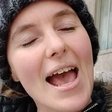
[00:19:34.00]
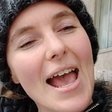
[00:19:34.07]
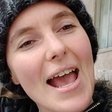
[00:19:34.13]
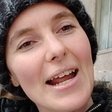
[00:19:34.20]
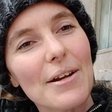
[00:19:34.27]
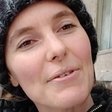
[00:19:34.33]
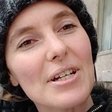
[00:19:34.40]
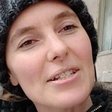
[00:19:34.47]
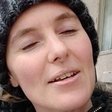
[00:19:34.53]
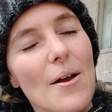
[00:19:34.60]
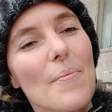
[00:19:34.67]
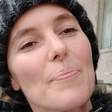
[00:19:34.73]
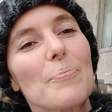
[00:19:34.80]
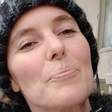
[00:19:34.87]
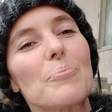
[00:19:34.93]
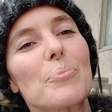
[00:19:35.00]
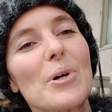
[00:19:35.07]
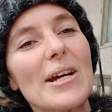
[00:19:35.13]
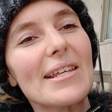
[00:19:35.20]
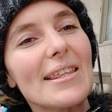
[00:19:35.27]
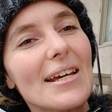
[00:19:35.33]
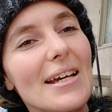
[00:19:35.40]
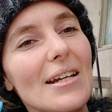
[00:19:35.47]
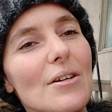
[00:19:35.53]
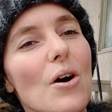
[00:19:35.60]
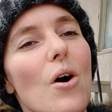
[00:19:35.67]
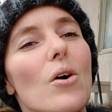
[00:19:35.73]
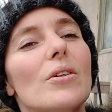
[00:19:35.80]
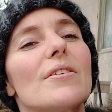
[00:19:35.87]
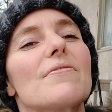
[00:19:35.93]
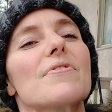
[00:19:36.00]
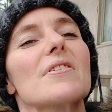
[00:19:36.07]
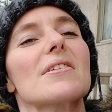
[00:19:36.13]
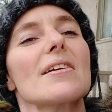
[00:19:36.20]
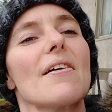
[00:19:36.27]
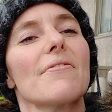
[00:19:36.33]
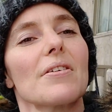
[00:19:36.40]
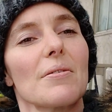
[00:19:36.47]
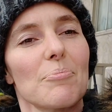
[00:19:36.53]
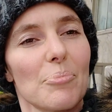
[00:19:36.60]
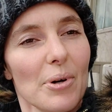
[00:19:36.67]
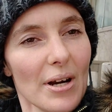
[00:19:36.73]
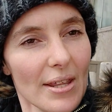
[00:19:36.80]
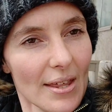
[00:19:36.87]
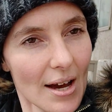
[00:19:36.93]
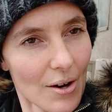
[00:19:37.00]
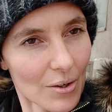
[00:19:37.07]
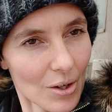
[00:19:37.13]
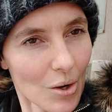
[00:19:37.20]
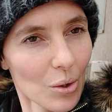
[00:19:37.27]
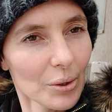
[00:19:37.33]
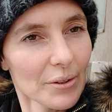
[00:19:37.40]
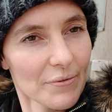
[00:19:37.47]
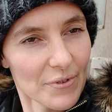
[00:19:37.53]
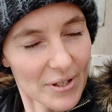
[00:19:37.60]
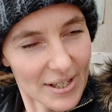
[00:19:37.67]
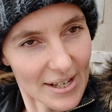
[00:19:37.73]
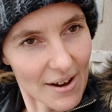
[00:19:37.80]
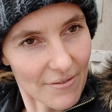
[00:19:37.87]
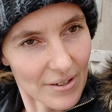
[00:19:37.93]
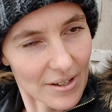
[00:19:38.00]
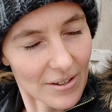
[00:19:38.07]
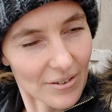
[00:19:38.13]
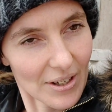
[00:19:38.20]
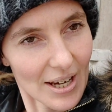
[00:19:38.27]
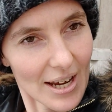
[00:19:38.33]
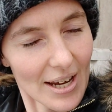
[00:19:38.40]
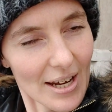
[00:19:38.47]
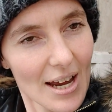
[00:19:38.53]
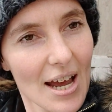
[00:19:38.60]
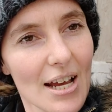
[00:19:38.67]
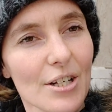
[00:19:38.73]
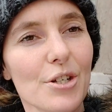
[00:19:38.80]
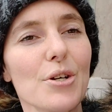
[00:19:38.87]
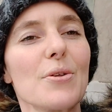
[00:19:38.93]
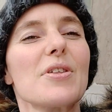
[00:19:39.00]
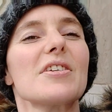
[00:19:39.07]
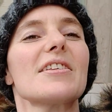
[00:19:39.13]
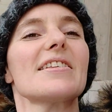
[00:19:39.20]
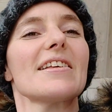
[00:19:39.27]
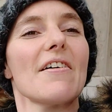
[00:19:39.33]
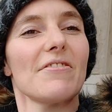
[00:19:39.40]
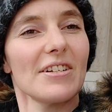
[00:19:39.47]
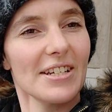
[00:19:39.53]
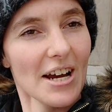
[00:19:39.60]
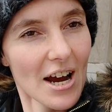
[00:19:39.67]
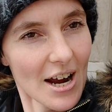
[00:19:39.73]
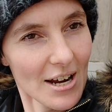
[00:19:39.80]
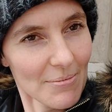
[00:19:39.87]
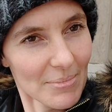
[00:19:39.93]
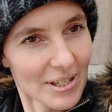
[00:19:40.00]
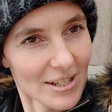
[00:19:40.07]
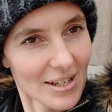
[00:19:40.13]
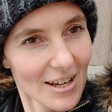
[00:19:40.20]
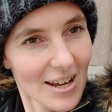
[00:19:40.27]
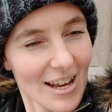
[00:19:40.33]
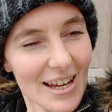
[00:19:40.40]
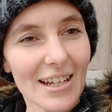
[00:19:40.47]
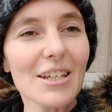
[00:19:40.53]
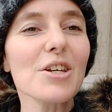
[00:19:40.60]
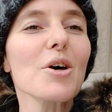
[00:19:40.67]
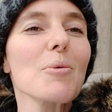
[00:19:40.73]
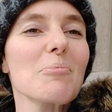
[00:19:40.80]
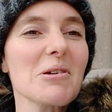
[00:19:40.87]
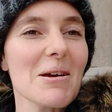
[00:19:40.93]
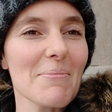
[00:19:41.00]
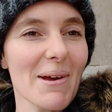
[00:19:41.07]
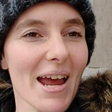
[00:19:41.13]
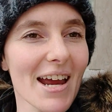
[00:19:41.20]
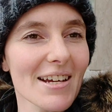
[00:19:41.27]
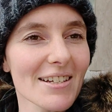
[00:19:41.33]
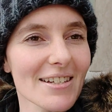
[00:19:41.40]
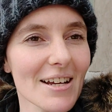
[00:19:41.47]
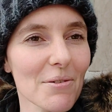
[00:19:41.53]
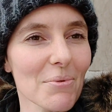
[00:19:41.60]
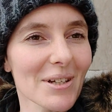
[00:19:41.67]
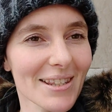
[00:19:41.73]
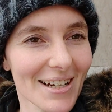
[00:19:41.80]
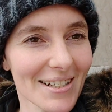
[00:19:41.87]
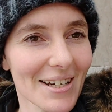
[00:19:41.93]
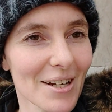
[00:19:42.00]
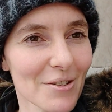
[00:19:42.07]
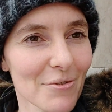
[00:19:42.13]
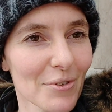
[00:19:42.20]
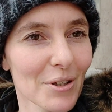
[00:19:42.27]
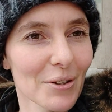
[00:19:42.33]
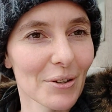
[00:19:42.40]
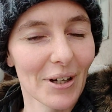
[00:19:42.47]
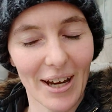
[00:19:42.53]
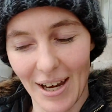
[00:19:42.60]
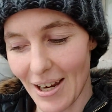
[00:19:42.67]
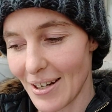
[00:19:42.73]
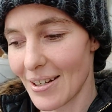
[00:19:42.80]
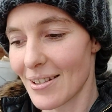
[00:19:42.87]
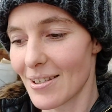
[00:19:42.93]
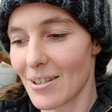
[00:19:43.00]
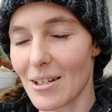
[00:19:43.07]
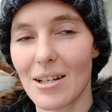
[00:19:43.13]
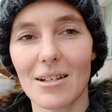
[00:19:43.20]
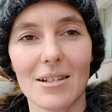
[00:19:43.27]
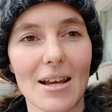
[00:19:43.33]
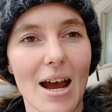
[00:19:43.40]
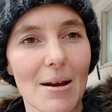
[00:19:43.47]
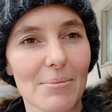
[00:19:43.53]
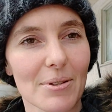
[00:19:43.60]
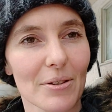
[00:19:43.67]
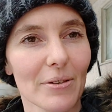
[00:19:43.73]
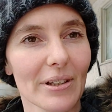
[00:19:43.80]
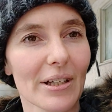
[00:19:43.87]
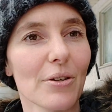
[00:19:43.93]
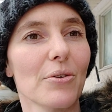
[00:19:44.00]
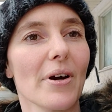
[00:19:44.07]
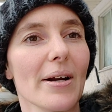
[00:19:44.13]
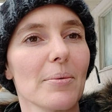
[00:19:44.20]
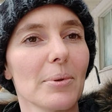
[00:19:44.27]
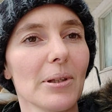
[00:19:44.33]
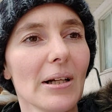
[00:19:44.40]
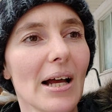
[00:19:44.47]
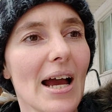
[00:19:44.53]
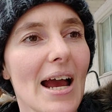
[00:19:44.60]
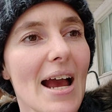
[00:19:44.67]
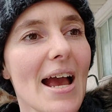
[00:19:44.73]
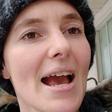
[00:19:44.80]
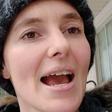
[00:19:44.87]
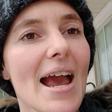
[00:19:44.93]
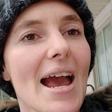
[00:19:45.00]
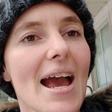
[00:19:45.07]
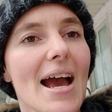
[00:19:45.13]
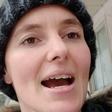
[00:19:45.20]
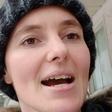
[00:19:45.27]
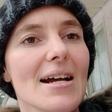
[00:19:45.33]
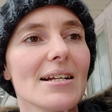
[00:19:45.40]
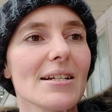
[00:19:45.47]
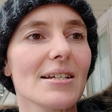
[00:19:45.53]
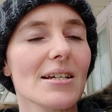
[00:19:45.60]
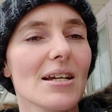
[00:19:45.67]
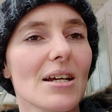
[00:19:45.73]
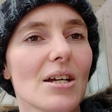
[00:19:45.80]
anyways, breathe in, hold it for 7, breathe out, hold it for 7, okay? Do this 7 times. You'll be amazed at what that does for you, okay? It's absolutely incredible. And